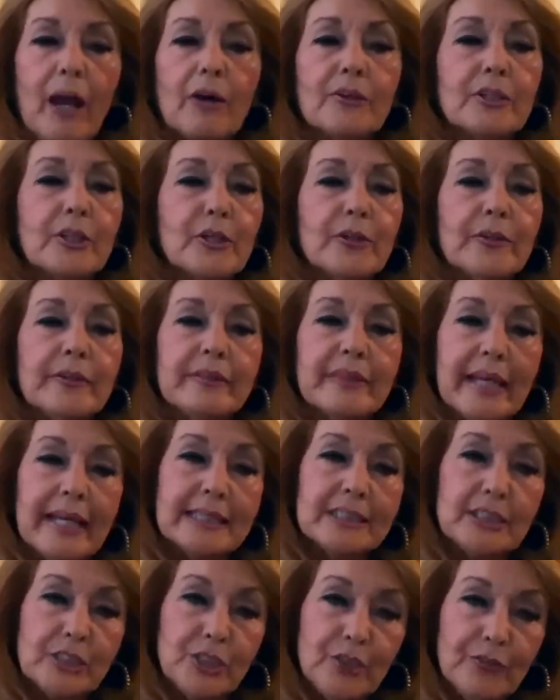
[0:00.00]
All the good
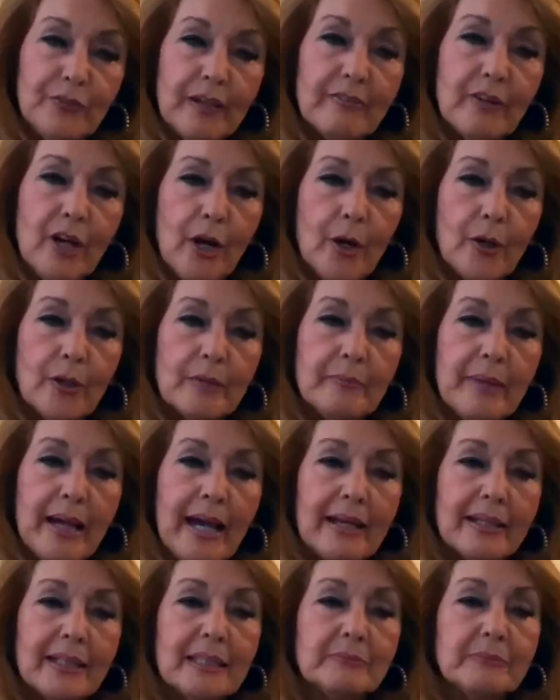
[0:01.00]
things that you've ever heard
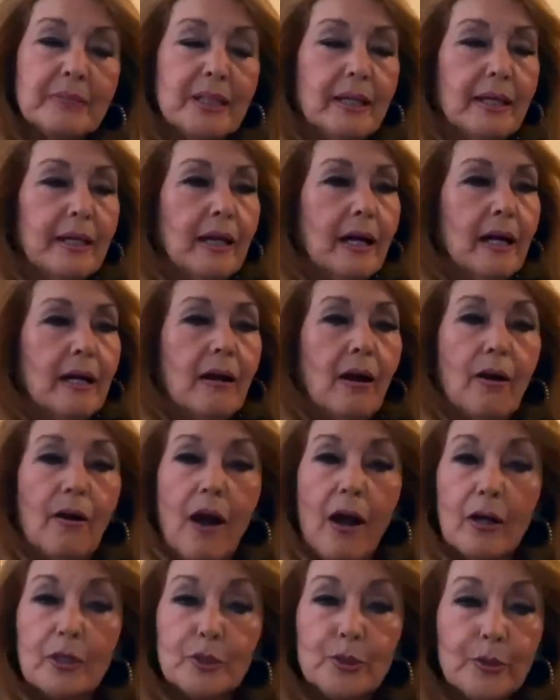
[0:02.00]
about him
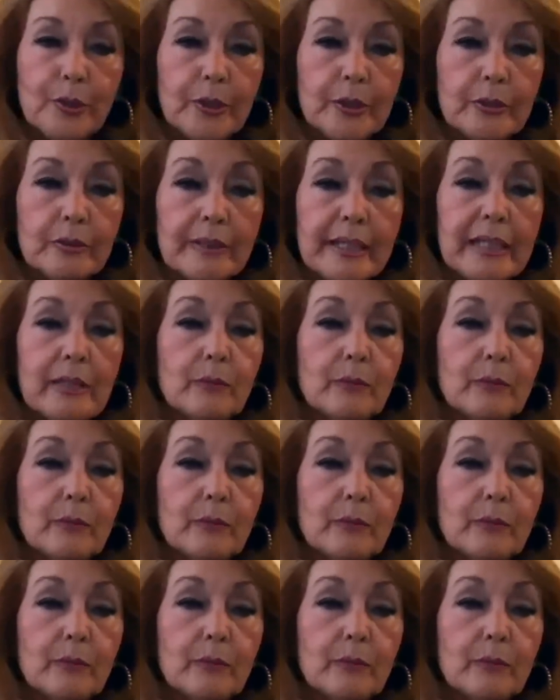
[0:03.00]
are all true.